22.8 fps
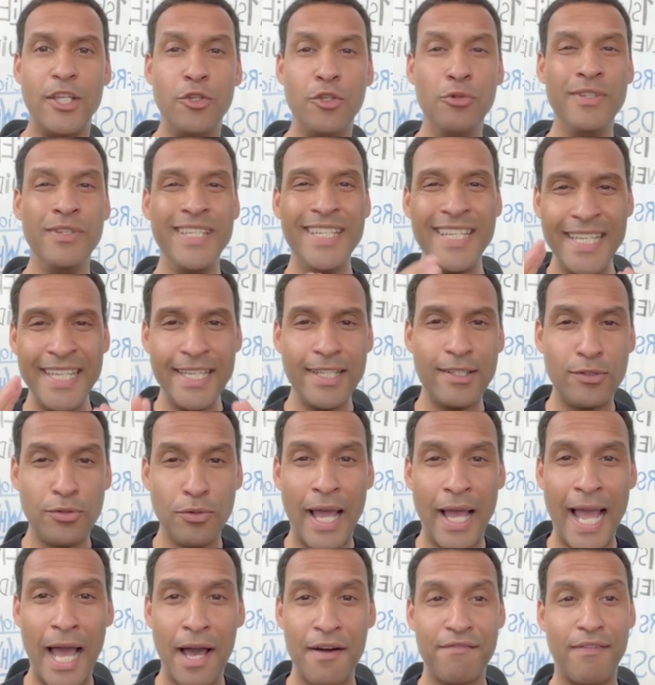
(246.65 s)
need to
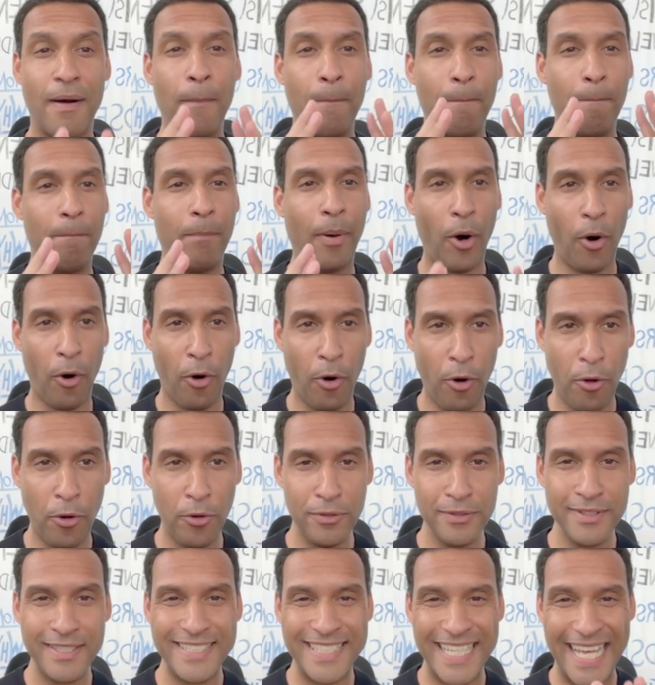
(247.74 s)
have a
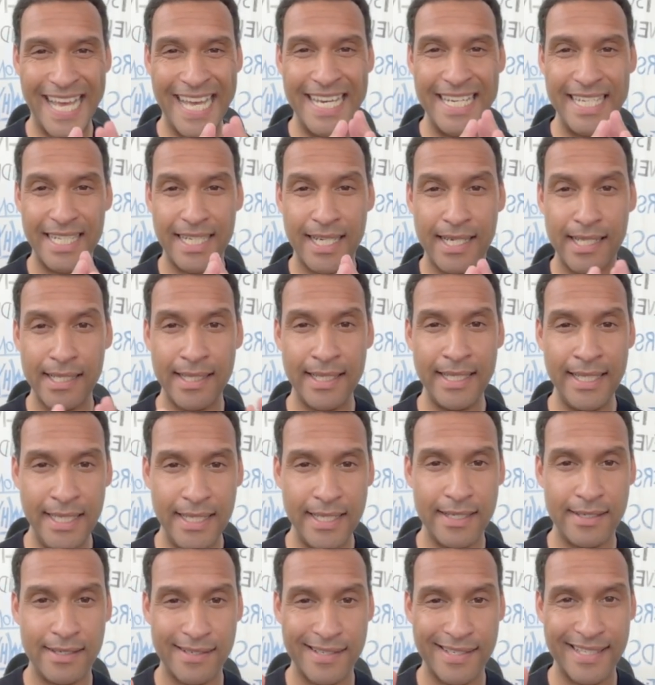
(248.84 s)
bold and
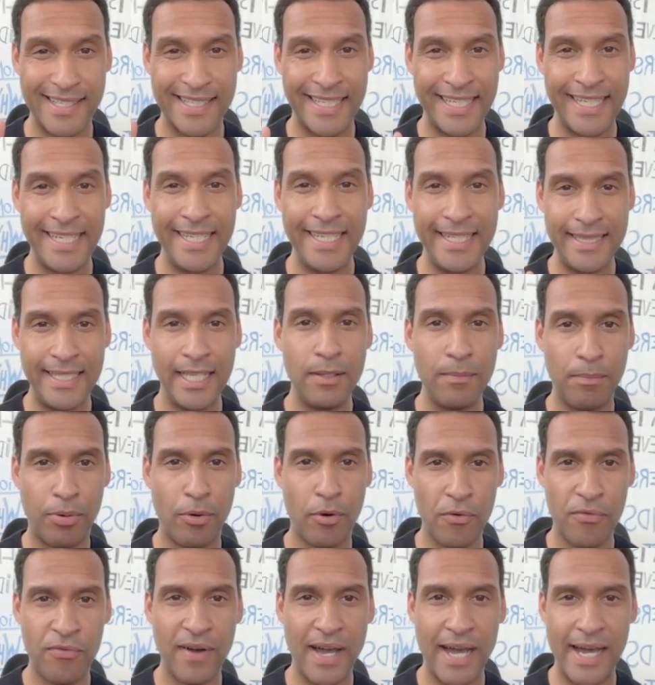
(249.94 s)
clear LinkedIn
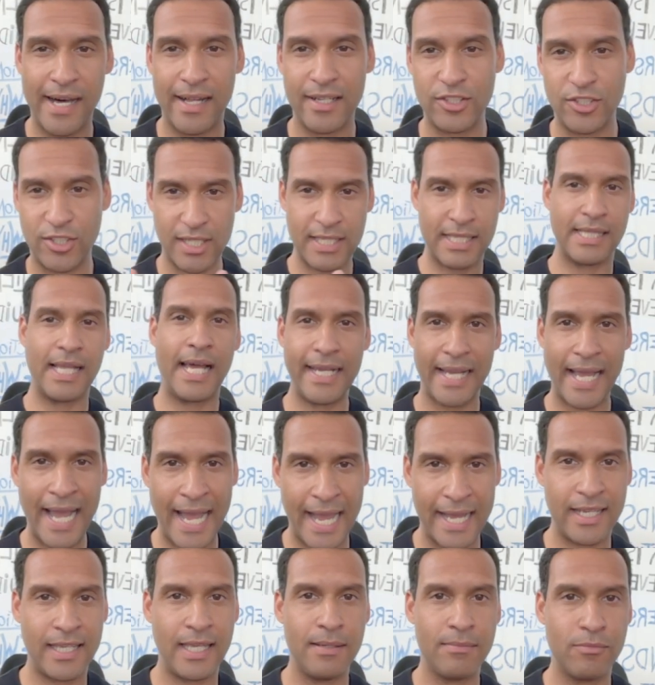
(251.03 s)
profile, just like
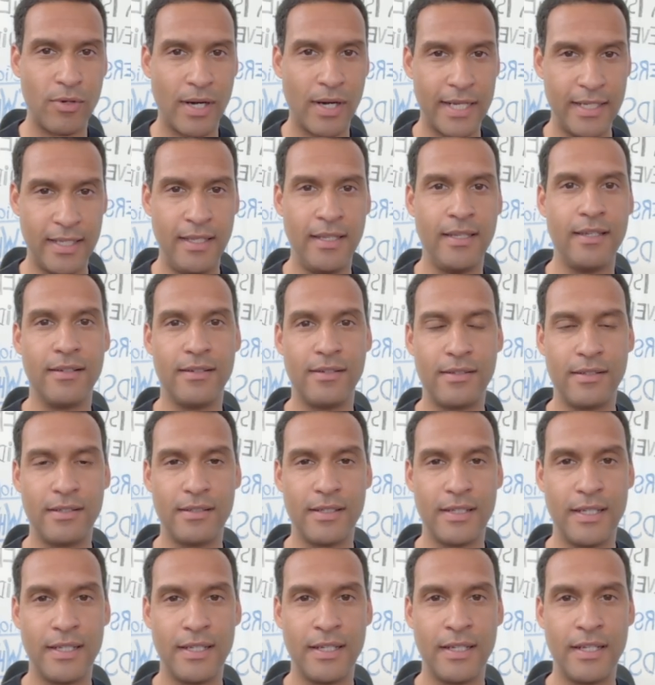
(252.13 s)
Akim right here,
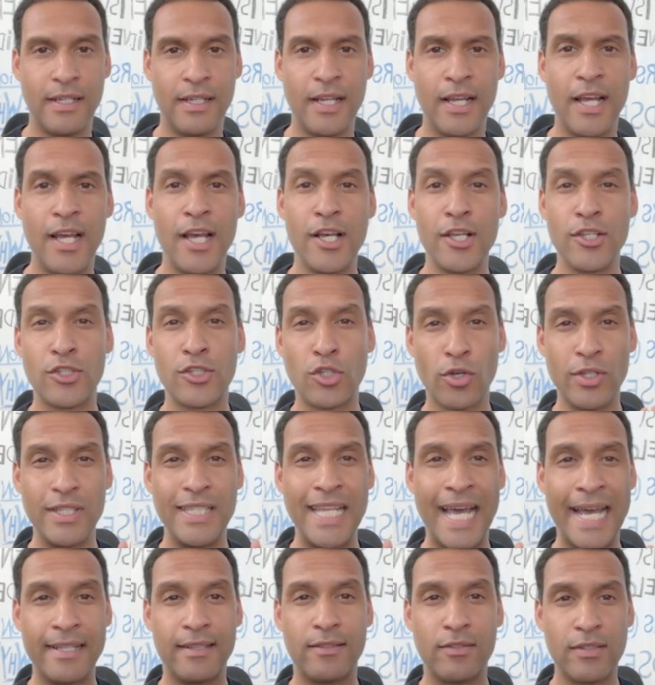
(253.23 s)
so
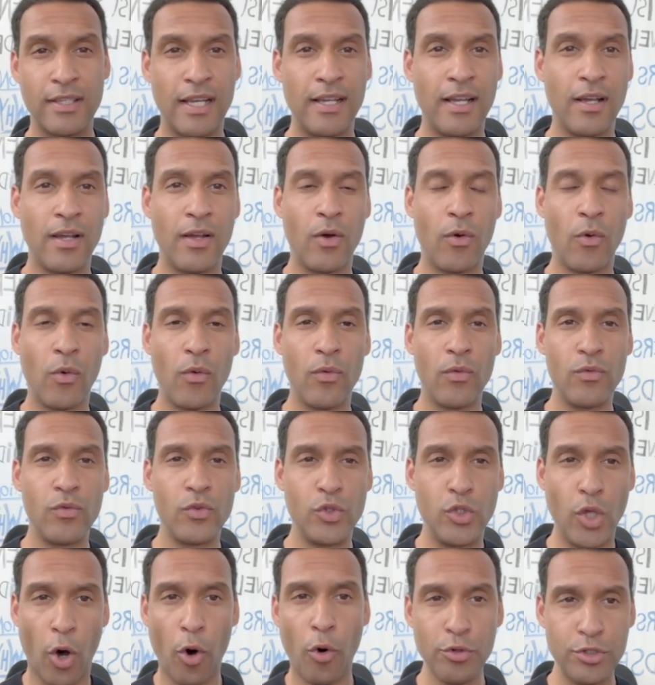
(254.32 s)
that
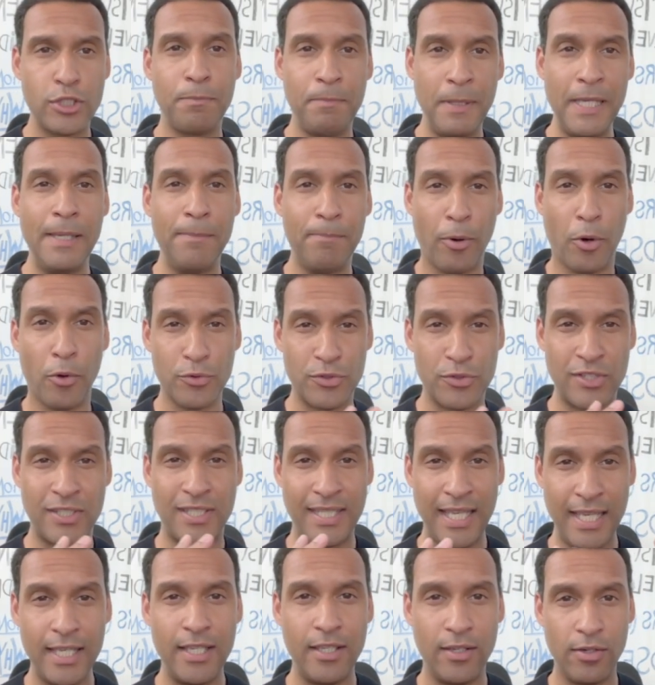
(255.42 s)
those people
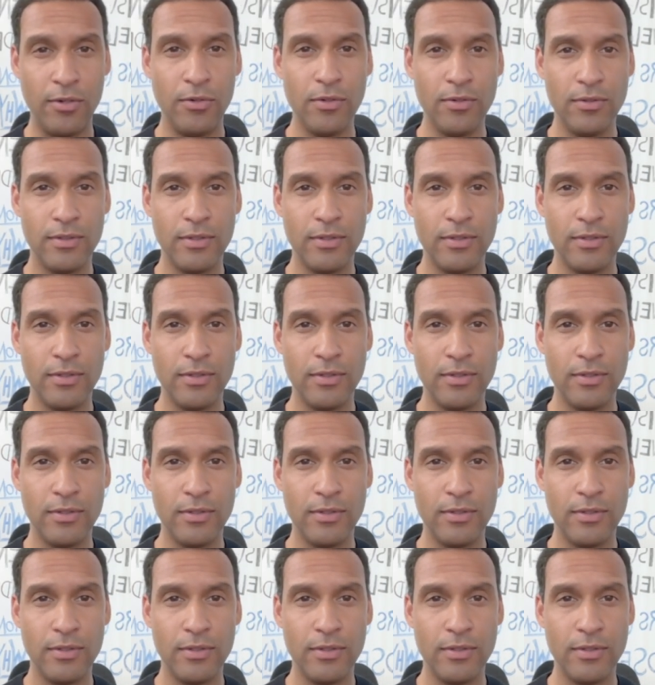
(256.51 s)
see you